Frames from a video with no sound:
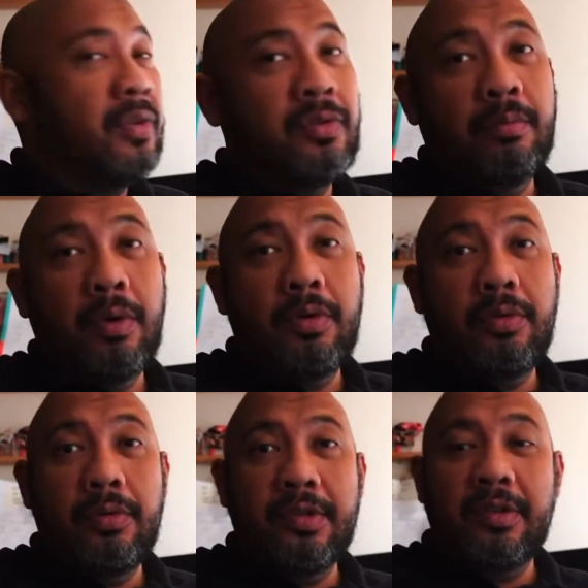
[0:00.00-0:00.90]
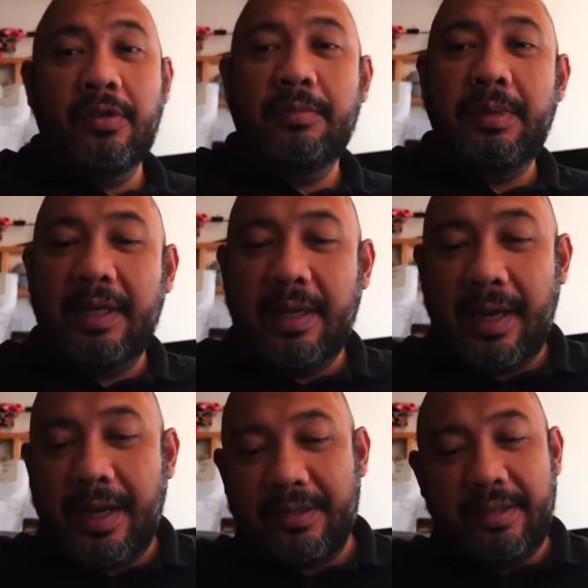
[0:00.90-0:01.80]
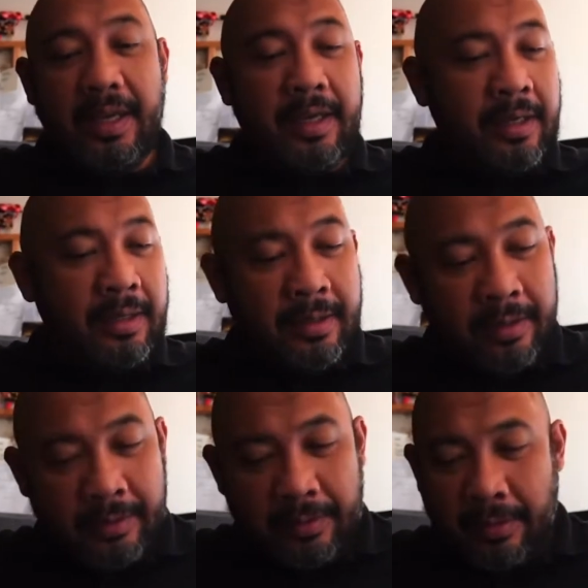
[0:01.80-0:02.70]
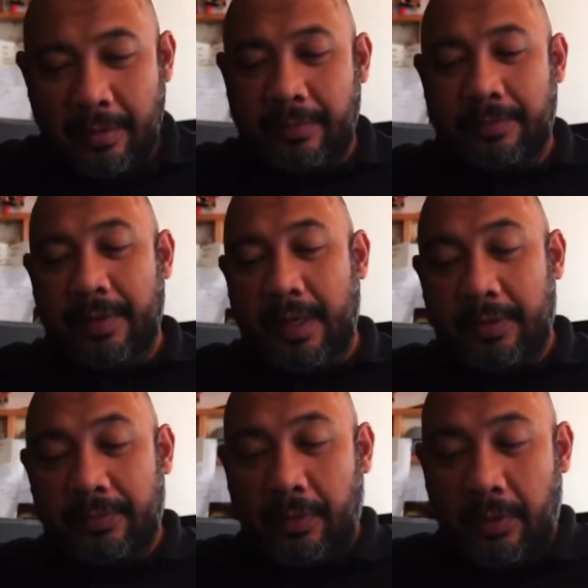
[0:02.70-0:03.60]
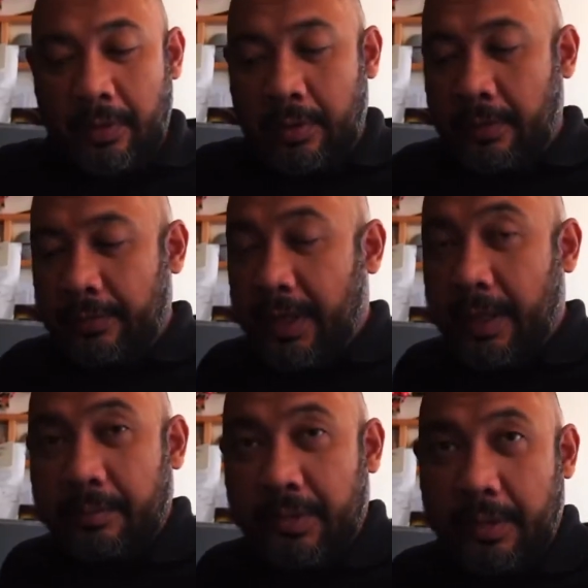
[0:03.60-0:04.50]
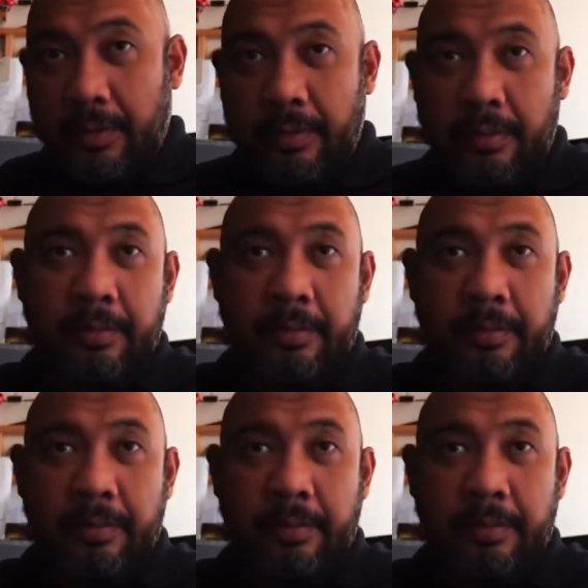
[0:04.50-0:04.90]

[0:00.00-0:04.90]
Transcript: Tomorrow is going to be the last day of phase 4 of the MCO